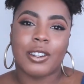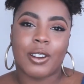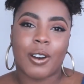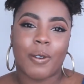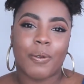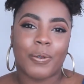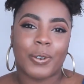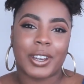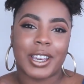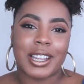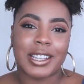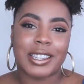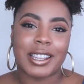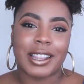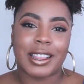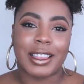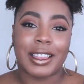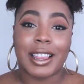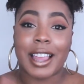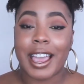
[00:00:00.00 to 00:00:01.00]
Don't forget
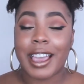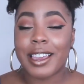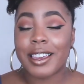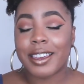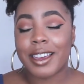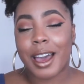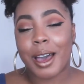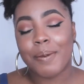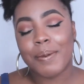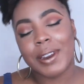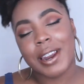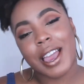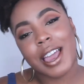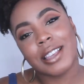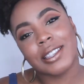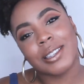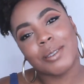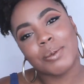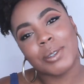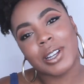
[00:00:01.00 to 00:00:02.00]
to like, comment,
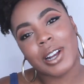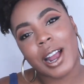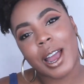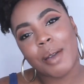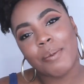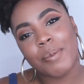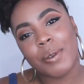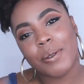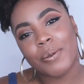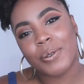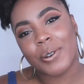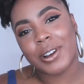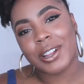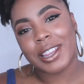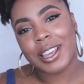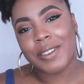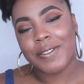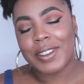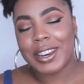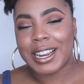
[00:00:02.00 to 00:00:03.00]
and subscribe before
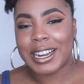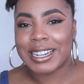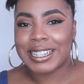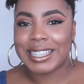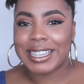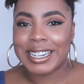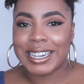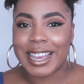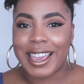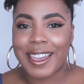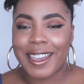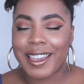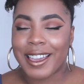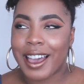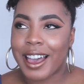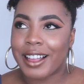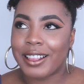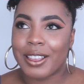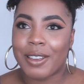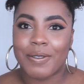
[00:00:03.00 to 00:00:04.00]
leaving here today.
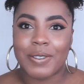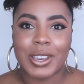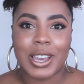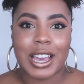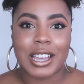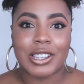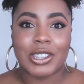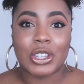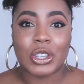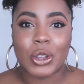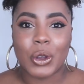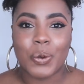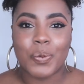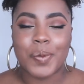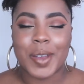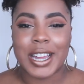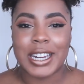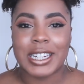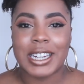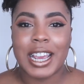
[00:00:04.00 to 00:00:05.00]
I love you guys so
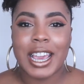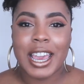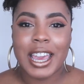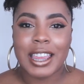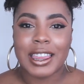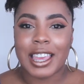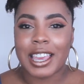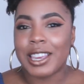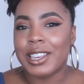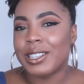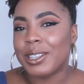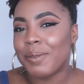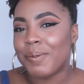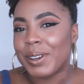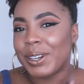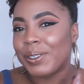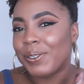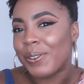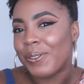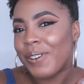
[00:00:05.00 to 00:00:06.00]
much. Thank you so
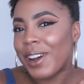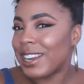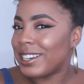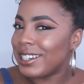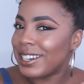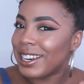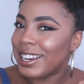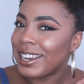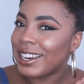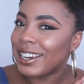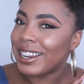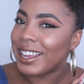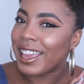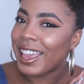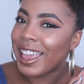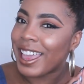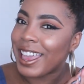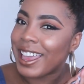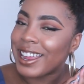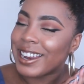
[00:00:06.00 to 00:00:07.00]
much for watching,
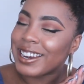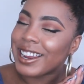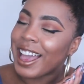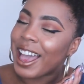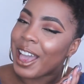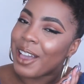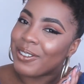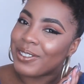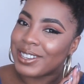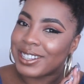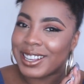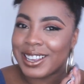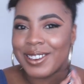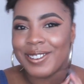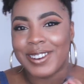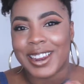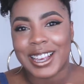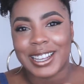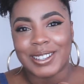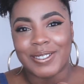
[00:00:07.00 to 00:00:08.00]
and I will see
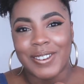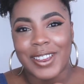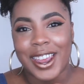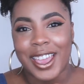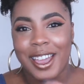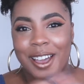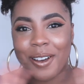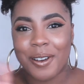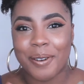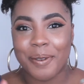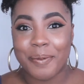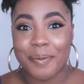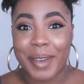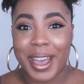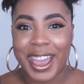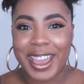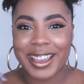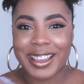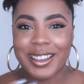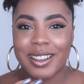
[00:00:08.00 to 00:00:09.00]
you next video.
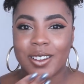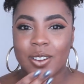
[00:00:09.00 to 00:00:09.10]
Bye.